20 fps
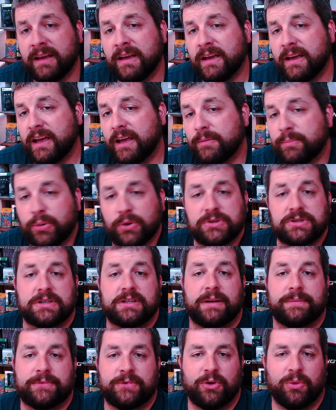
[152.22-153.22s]
and push
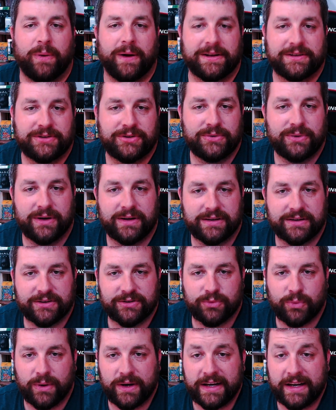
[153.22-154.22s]
it up to about
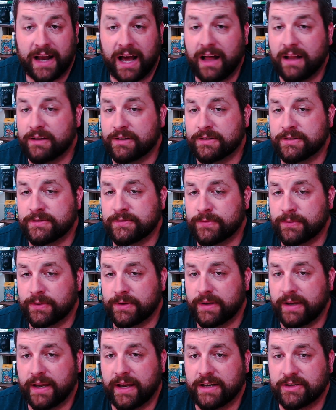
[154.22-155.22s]
$220
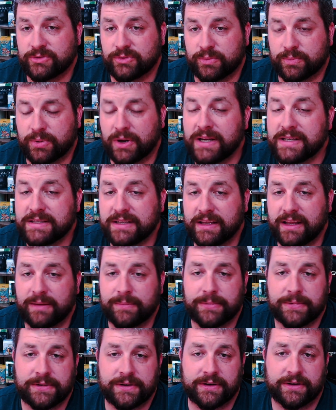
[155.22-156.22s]
for the actual price on
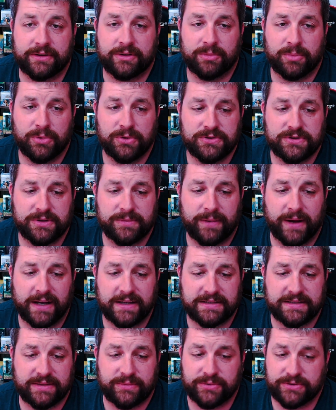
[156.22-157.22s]
that particular booster
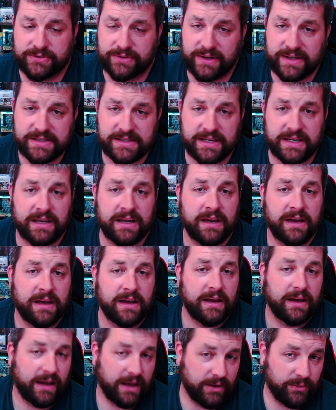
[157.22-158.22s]
box. It was crazy,
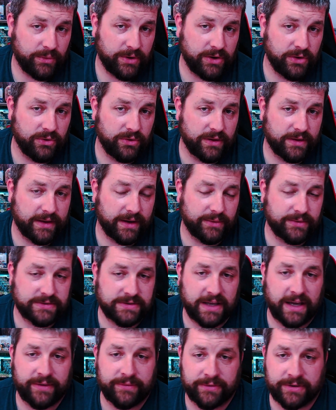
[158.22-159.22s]
and we knew that that
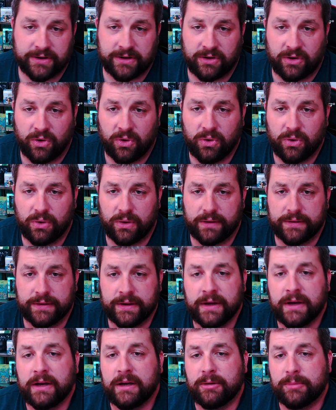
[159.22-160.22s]
was never going to hold.
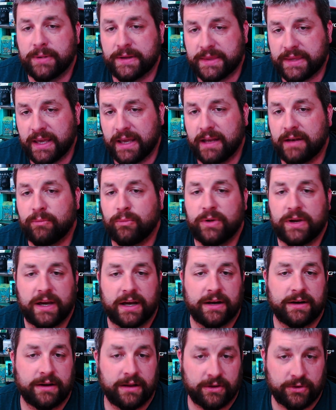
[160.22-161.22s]
But then we
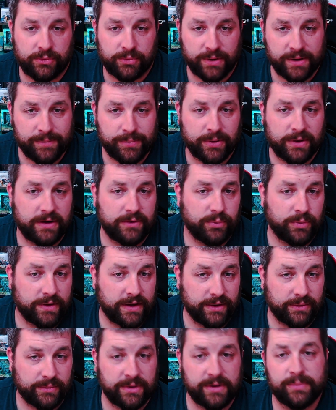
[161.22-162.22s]
got another reprint. When
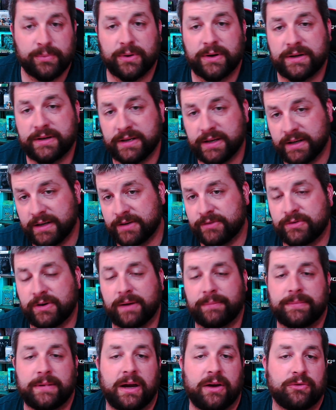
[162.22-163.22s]
that reprint hit, it
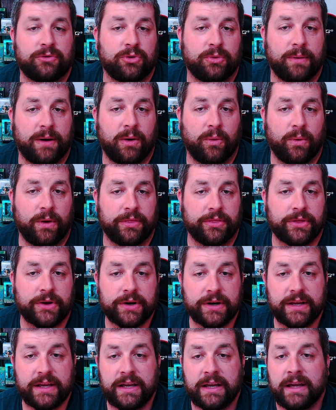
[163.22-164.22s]
dropped down to about
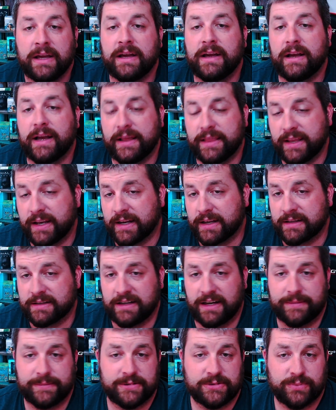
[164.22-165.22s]
130, and then it
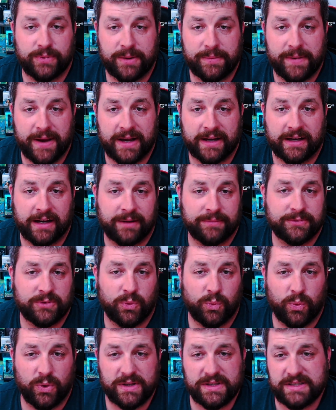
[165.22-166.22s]
climbed its way back up to
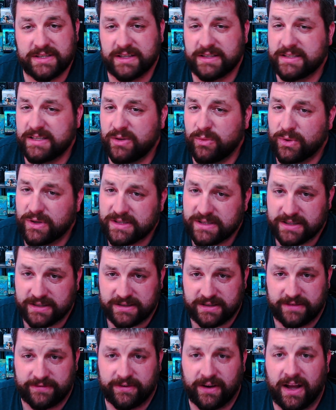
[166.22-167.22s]
160,
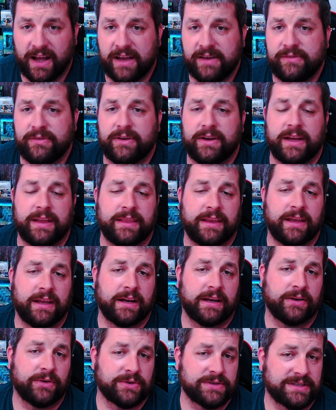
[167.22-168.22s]
165, and then
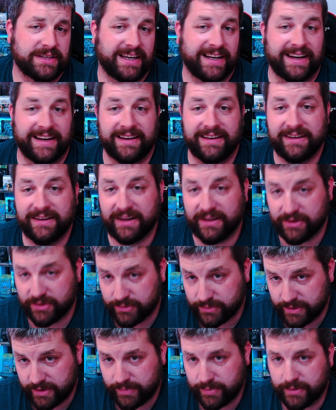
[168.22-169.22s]
of course it got another
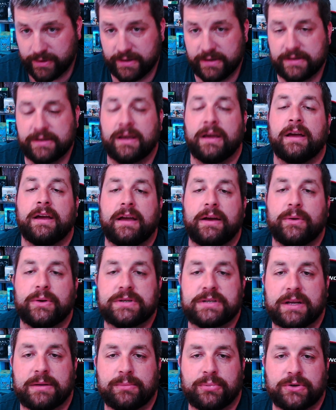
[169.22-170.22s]
reprint,
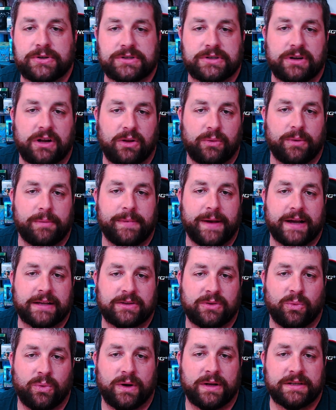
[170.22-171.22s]
which then pushed it all the way back
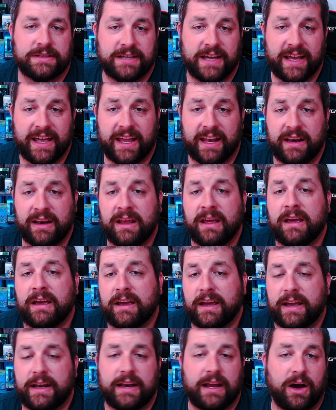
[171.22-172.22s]
to 110.
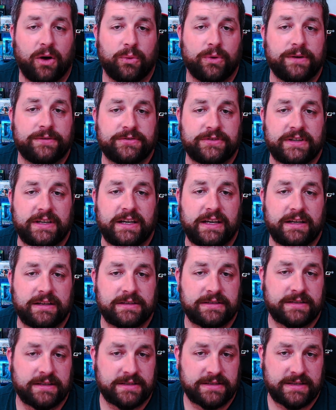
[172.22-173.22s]
And now we've seen,
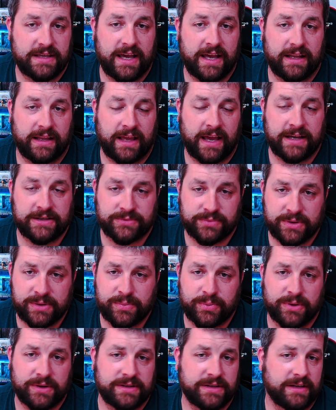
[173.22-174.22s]
since that last
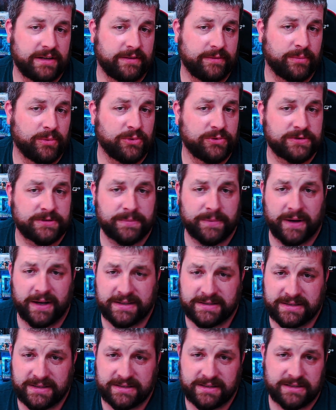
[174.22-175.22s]
reprint hit the booster
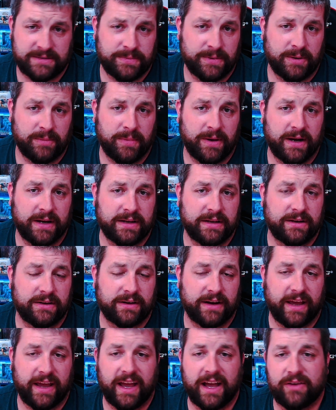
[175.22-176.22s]
boxes, it's been about a year
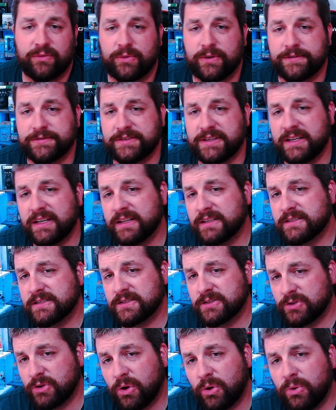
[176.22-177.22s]
and a half, we've seen it
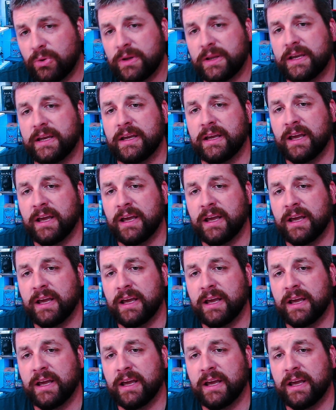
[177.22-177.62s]
slowly,